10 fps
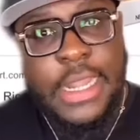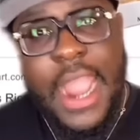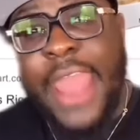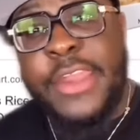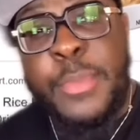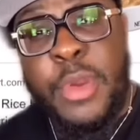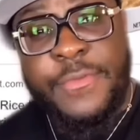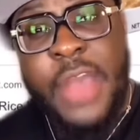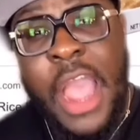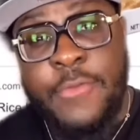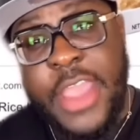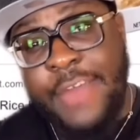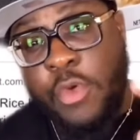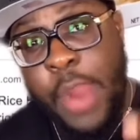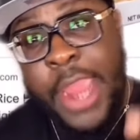At number 5, we
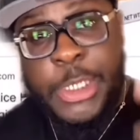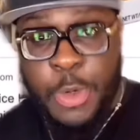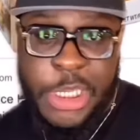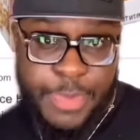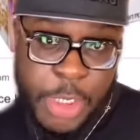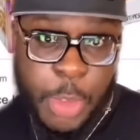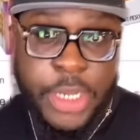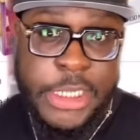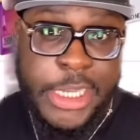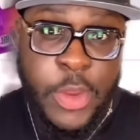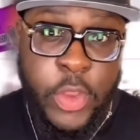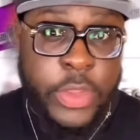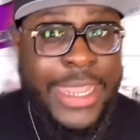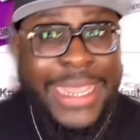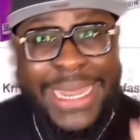have Rice Krispie Treats cereal.
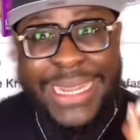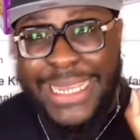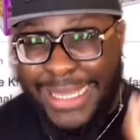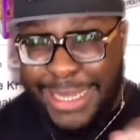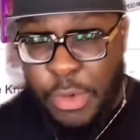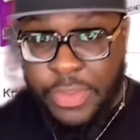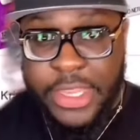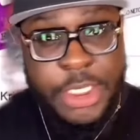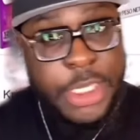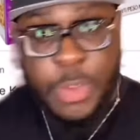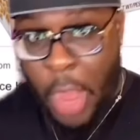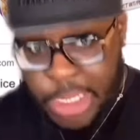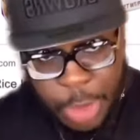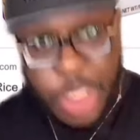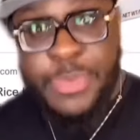It is literally just
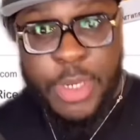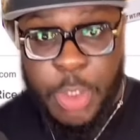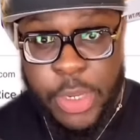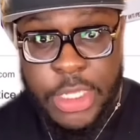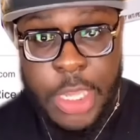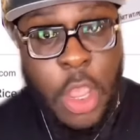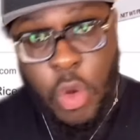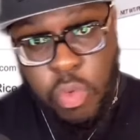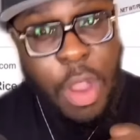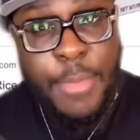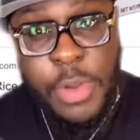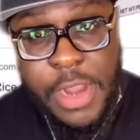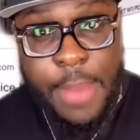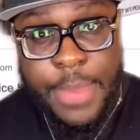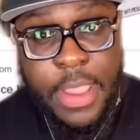Rice Krispie Treats crumbled
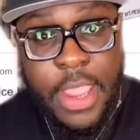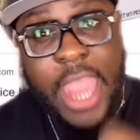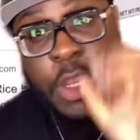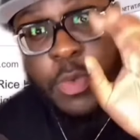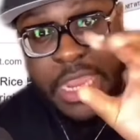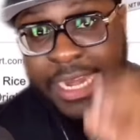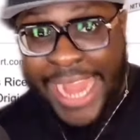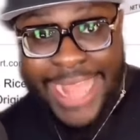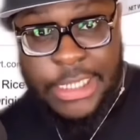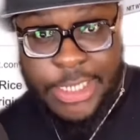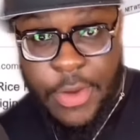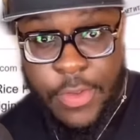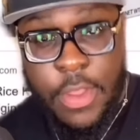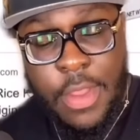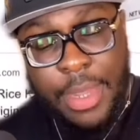up, and you eat it as
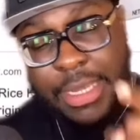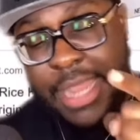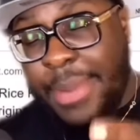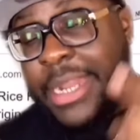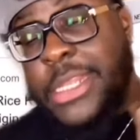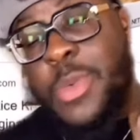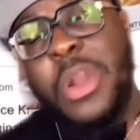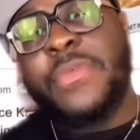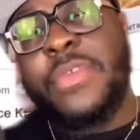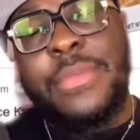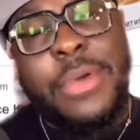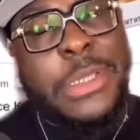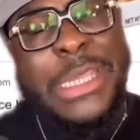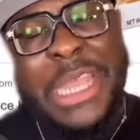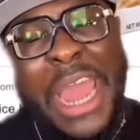cereal. But damn it, it is one of the
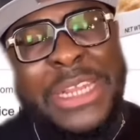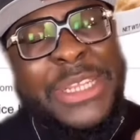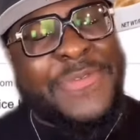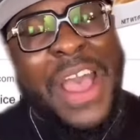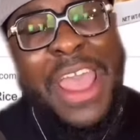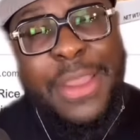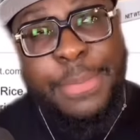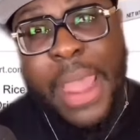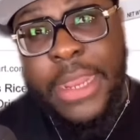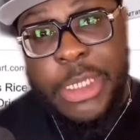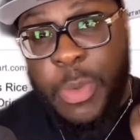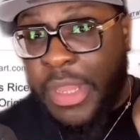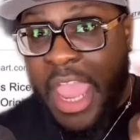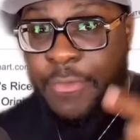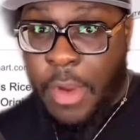most satisfying bites you
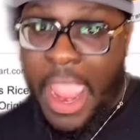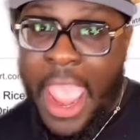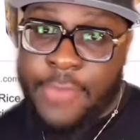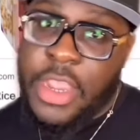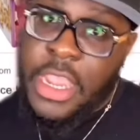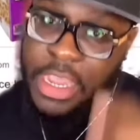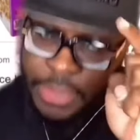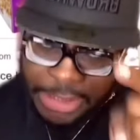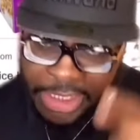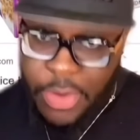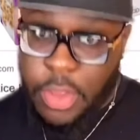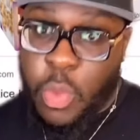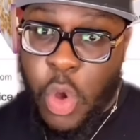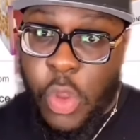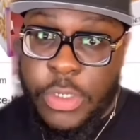will ever have in the cereal
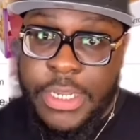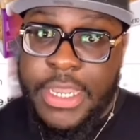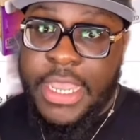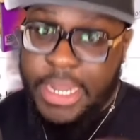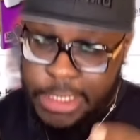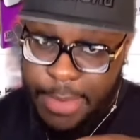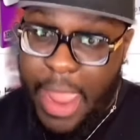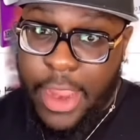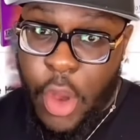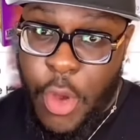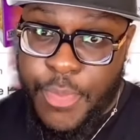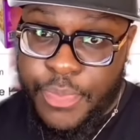world. It is a banger.